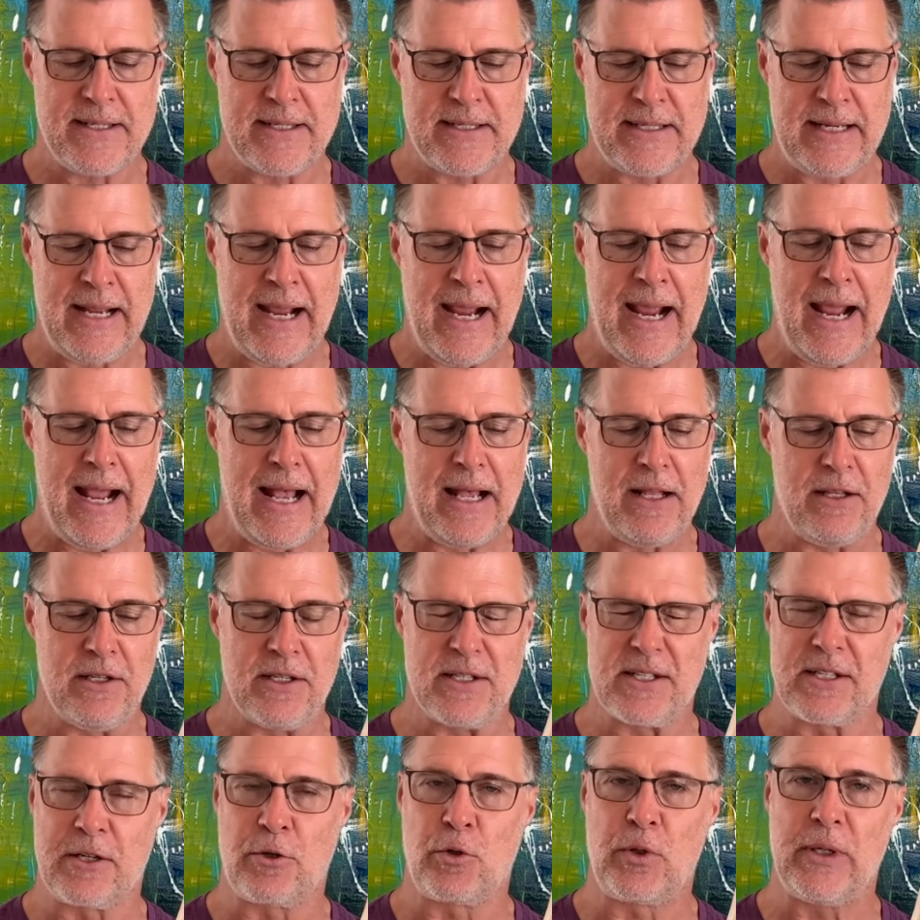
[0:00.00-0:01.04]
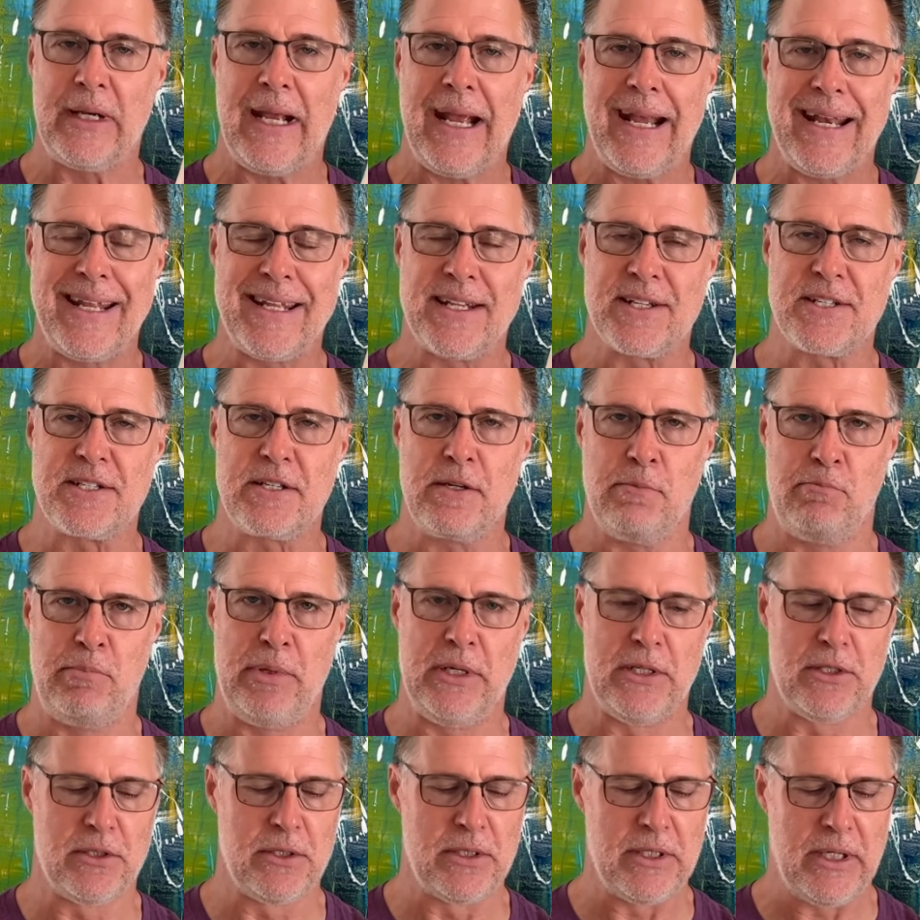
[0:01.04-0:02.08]
talus creating
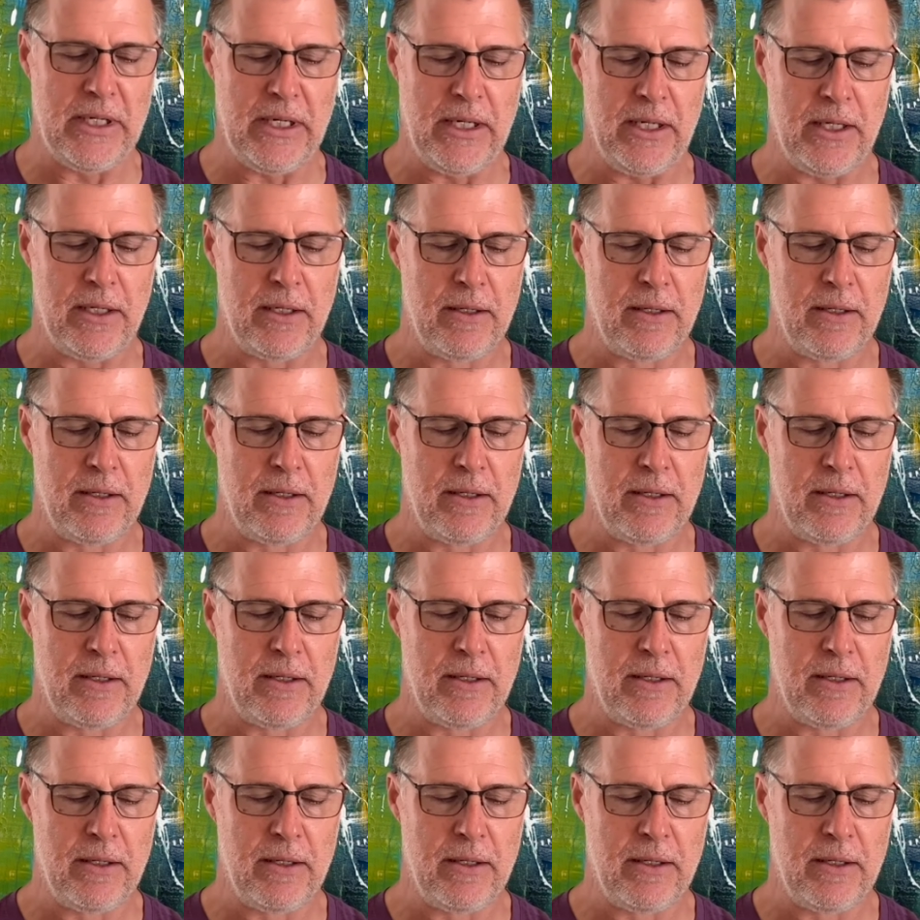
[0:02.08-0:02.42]
stability